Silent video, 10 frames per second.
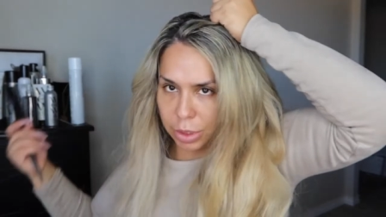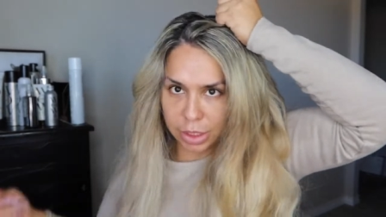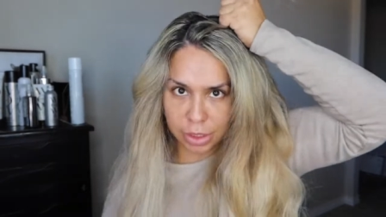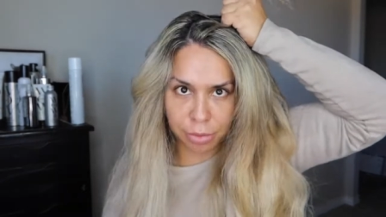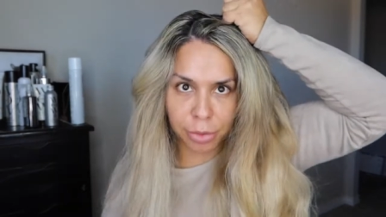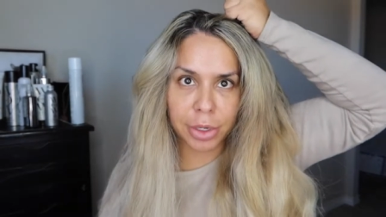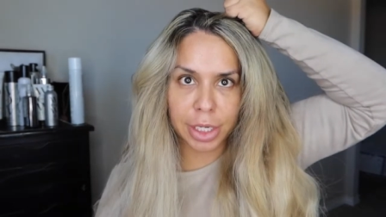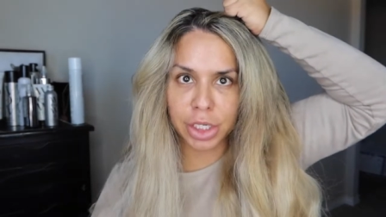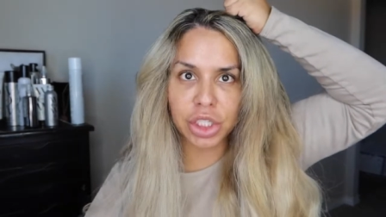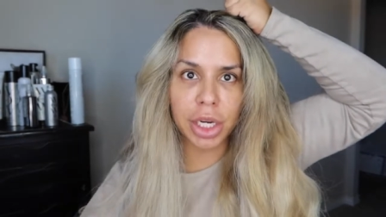because I'm
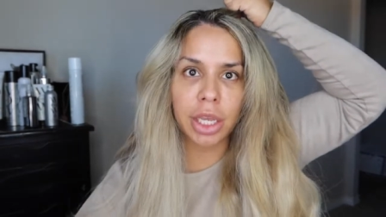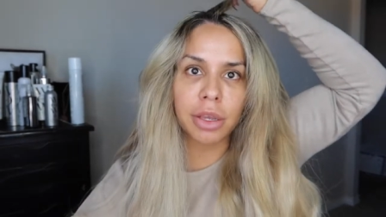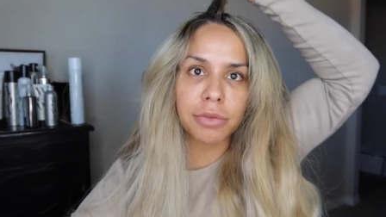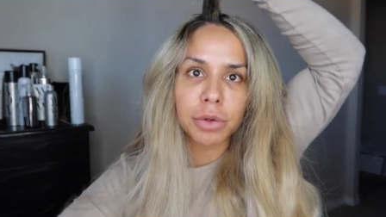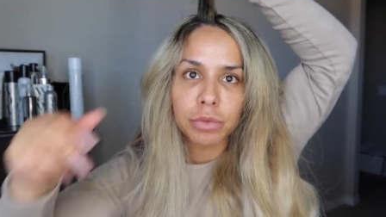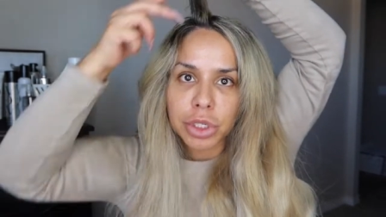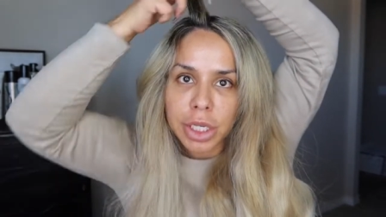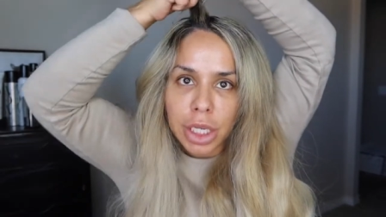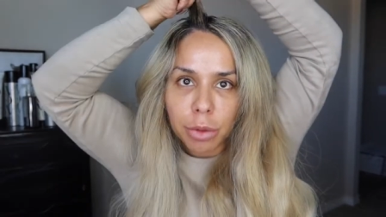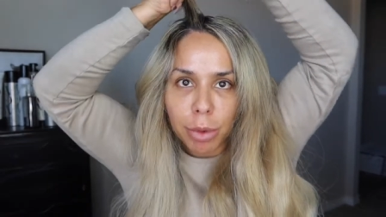already shaking from
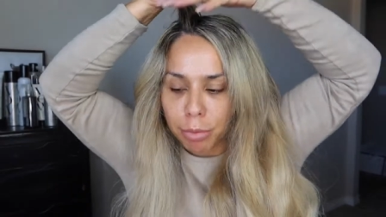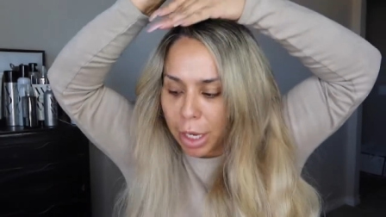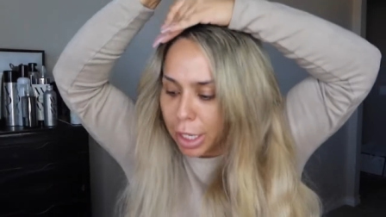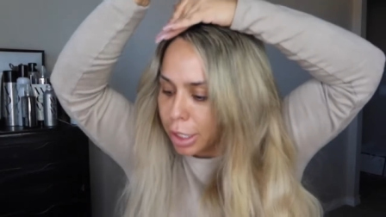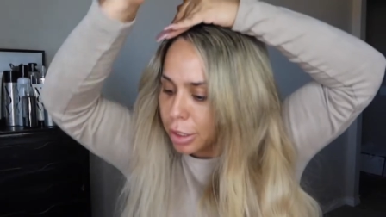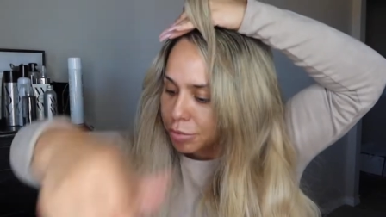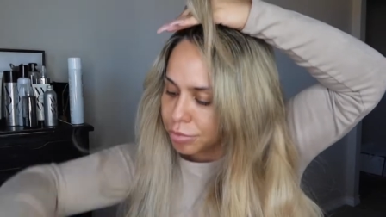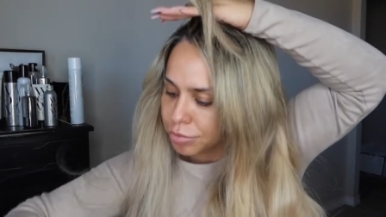drinking my Bang.